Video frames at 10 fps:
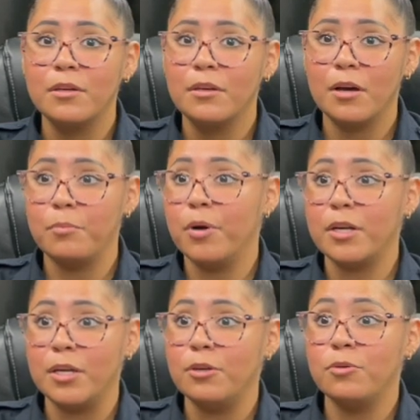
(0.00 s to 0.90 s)
a
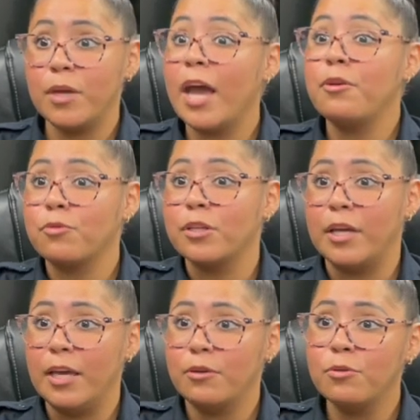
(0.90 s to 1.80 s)
buddy who can
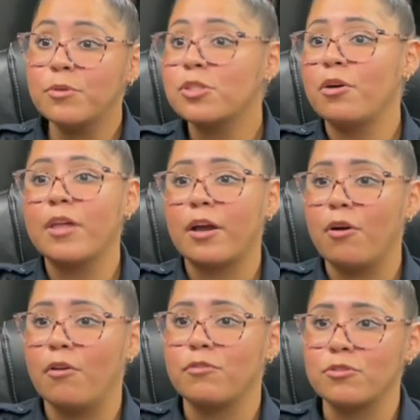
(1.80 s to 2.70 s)
relate, who was on
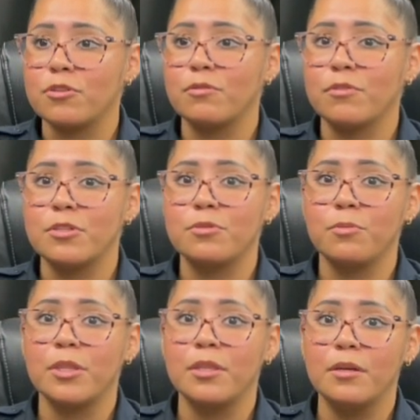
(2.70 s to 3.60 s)
that call for
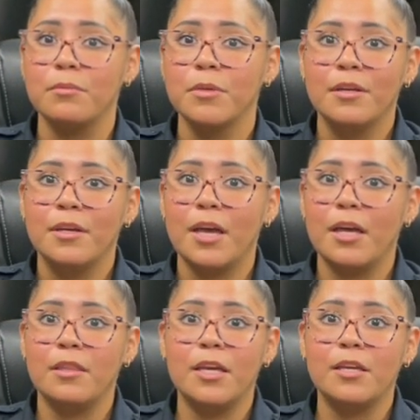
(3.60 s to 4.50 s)
service with them,
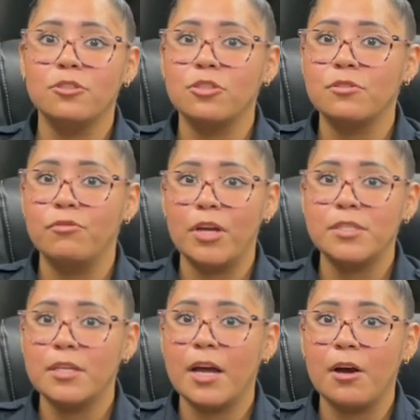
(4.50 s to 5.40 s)
and they can just
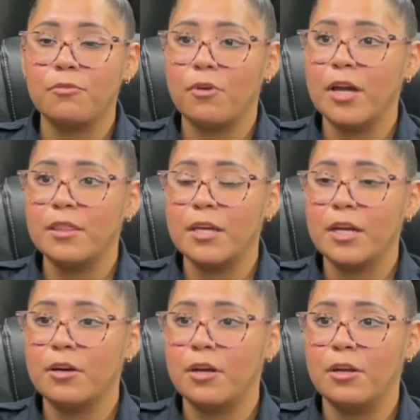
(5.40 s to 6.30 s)
vent it out right
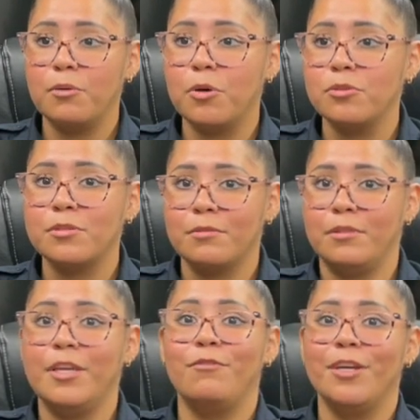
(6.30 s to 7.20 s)
there and almost
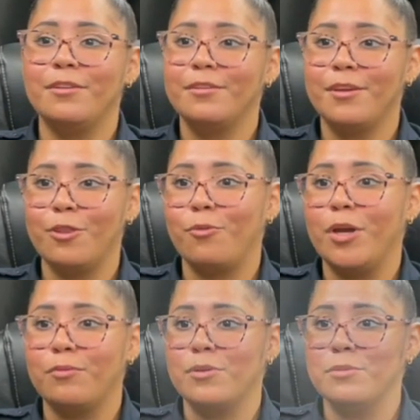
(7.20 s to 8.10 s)
leave it in the
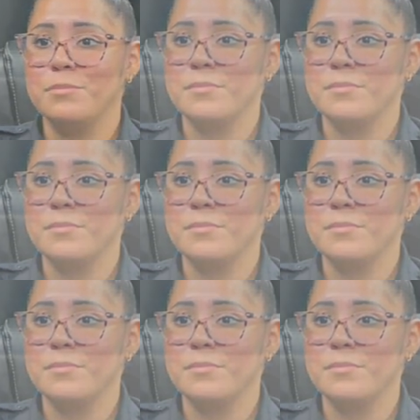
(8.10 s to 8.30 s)
weight room.